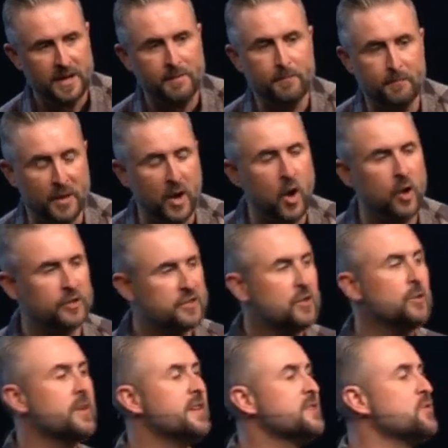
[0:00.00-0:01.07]
but
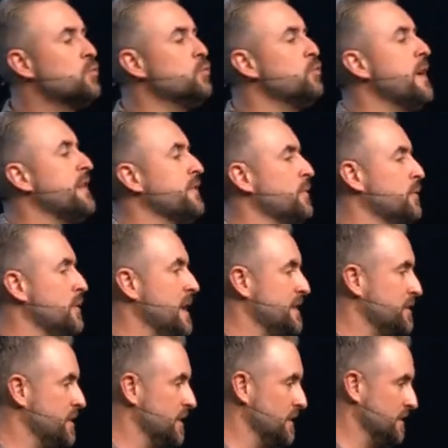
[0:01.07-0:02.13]
also his
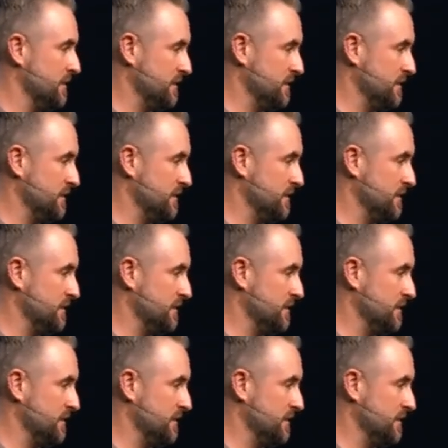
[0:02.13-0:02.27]
resurrection.